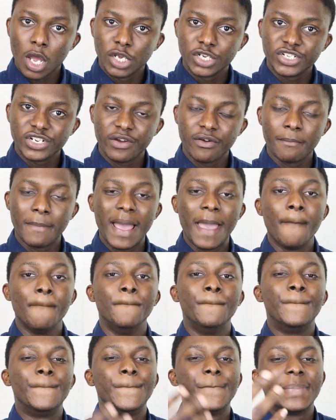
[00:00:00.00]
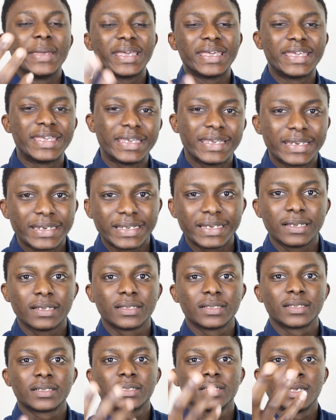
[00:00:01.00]
sharing my
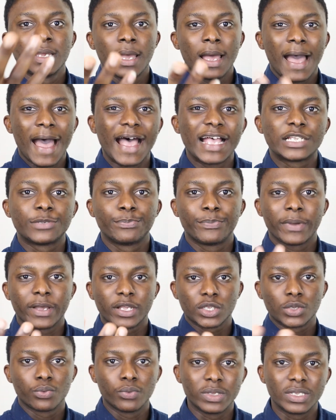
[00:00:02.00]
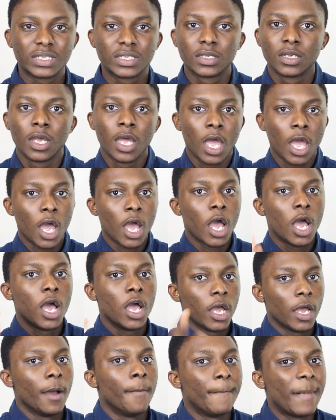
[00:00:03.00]
beginners aspect with
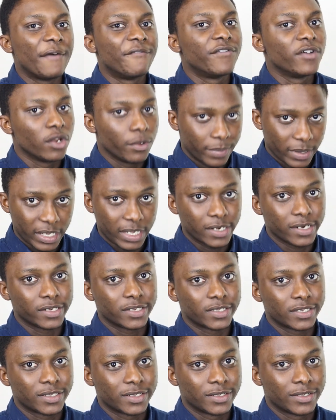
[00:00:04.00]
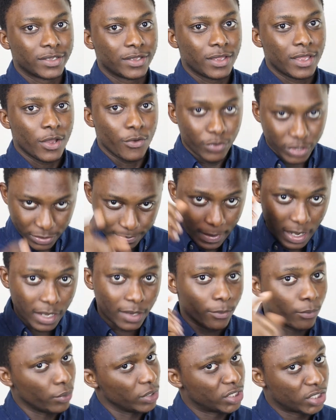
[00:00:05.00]
my fellow beginners, which
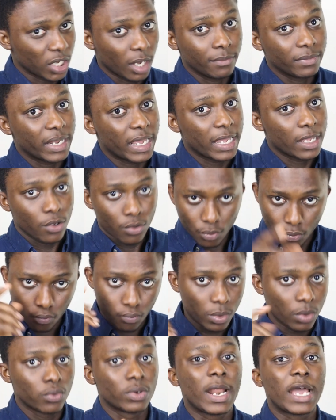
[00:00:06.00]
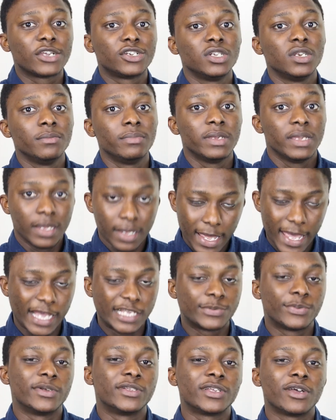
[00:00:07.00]
someday we will actually be
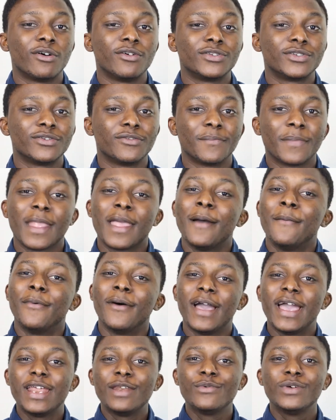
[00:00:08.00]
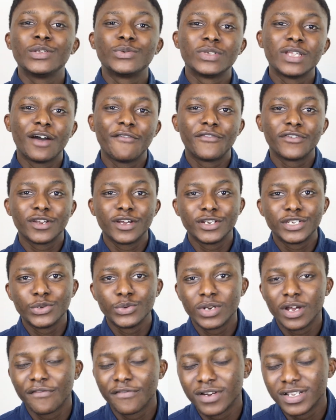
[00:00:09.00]
experts also. But anyways, without further ado,
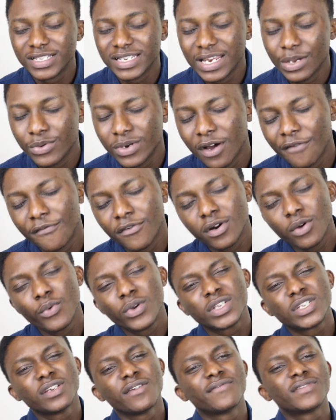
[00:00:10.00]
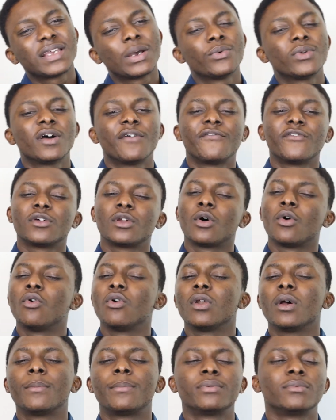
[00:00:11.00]
without further delay, without further waste of time, without further hold